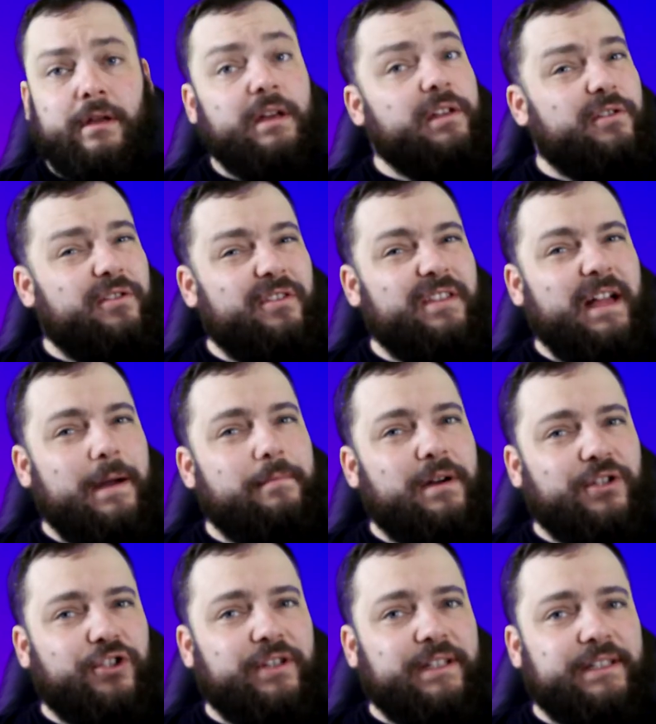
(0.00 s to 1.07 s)
So there's not
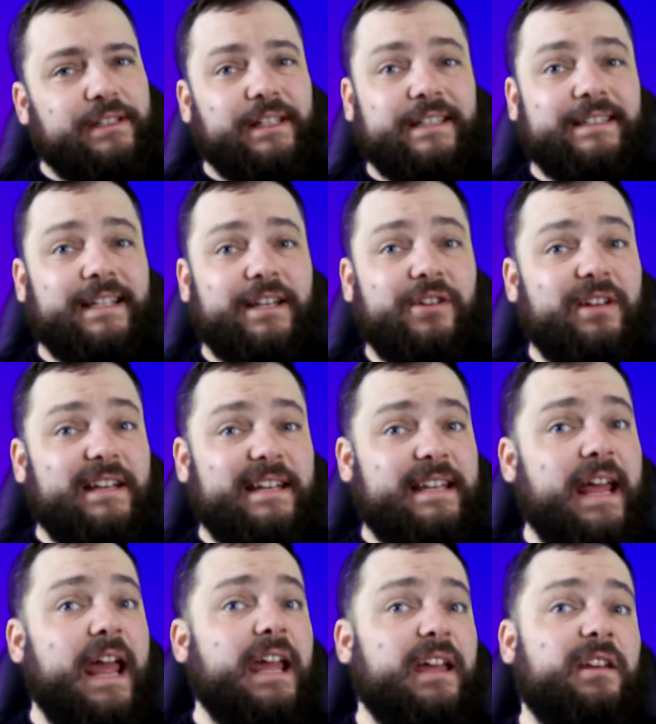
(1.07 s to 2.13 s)
much in this list that you can
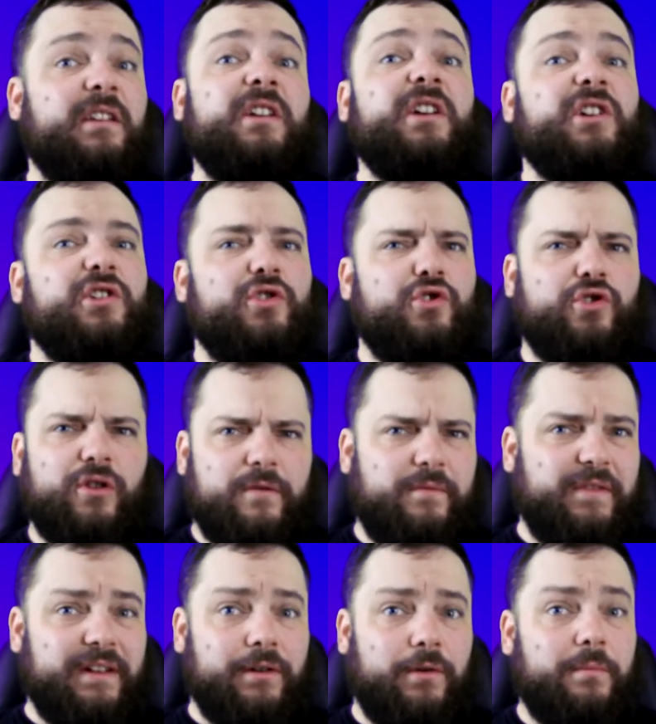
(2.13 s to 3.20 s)
take and you should
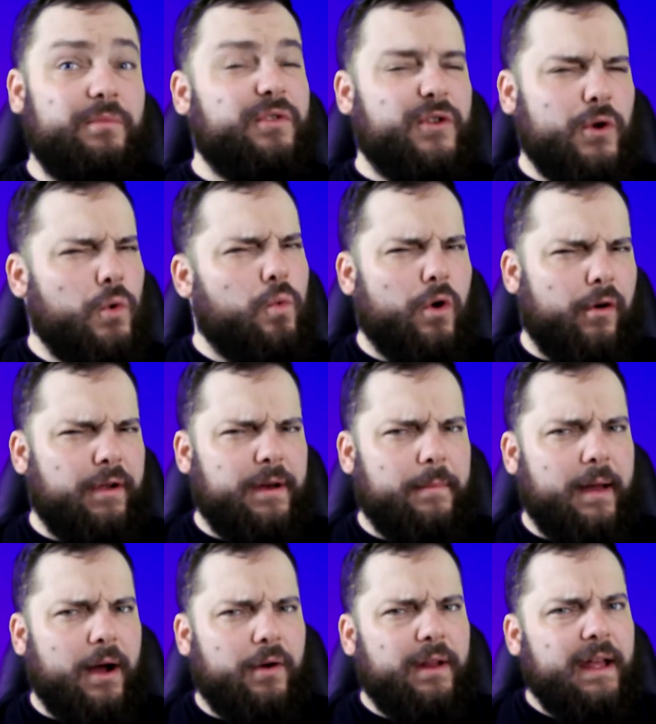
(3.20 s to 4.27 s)
feel too worried
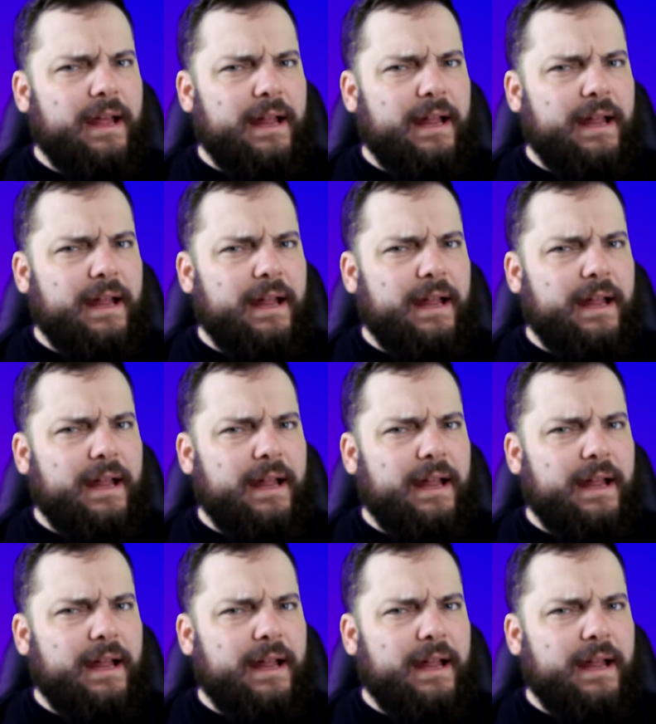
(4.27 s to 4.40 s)
about.